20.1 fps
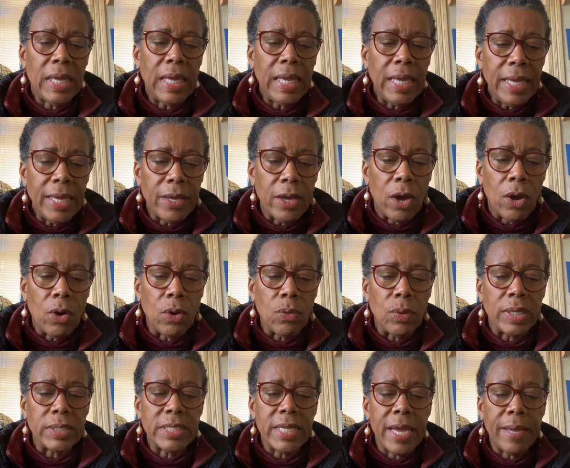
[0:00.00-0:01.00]
ego
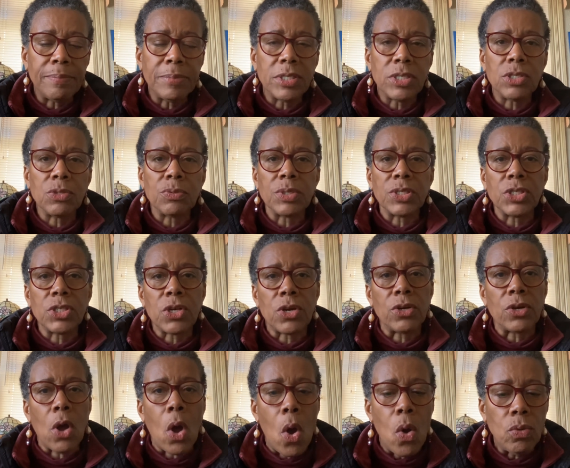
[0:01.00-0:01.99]
attempts to
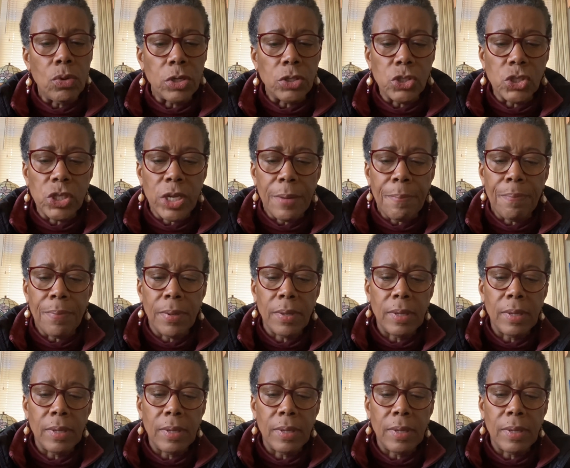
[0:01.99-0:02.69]
assert ownership